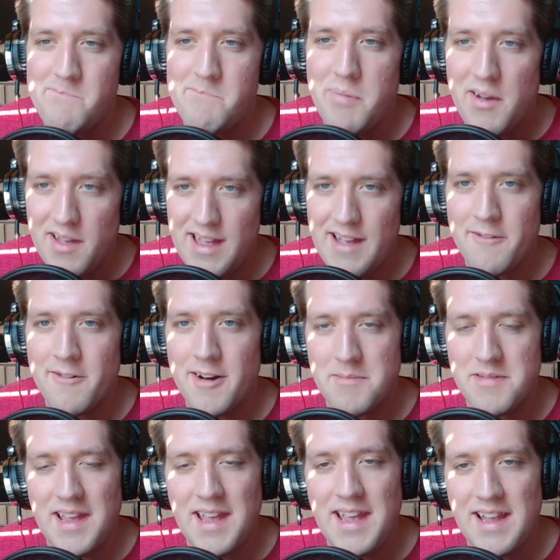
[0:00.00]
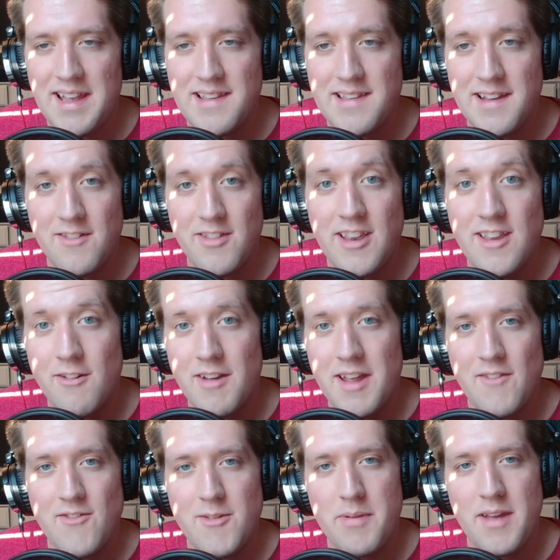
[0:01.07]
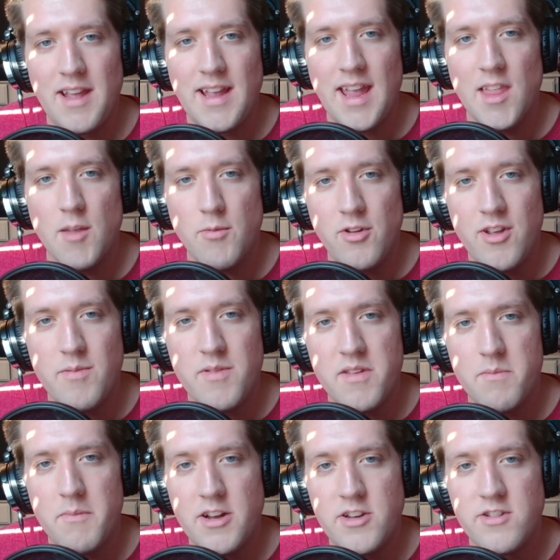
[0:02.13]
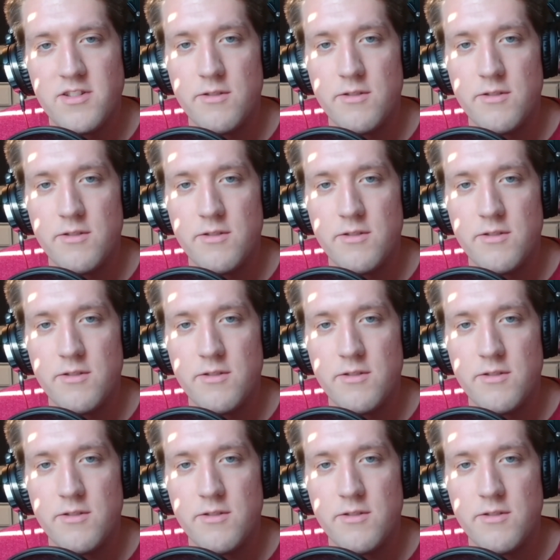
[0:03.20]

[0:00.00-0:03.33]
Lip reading: But what I'm saying is here they don't have to pay Caleb Williams as much,